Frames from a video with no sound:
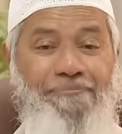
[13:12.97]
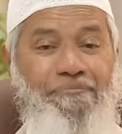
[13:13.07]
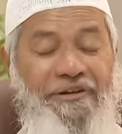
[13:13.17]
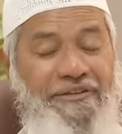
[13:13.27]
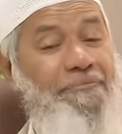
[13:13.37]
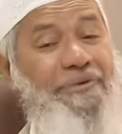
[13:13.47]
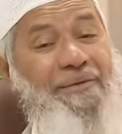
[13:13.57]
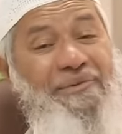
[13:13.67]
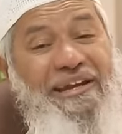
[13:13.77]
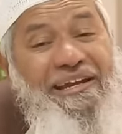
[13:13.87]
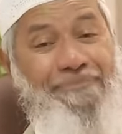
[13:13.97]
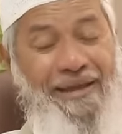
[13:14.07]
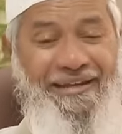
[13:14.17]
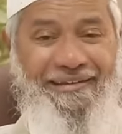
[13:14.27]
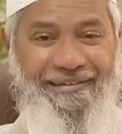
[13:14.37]
But sometime in a
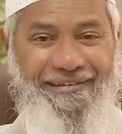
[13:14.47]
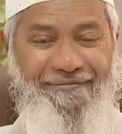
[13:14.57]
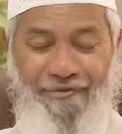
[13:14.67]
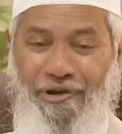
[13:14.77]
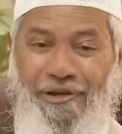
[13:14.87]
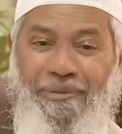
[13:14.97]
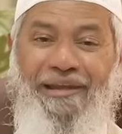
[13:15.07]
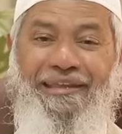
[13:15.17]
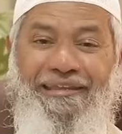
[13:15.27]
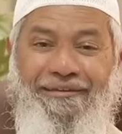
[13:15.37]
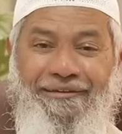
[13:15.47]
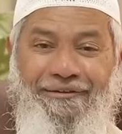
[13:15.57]
debate, when you're debating,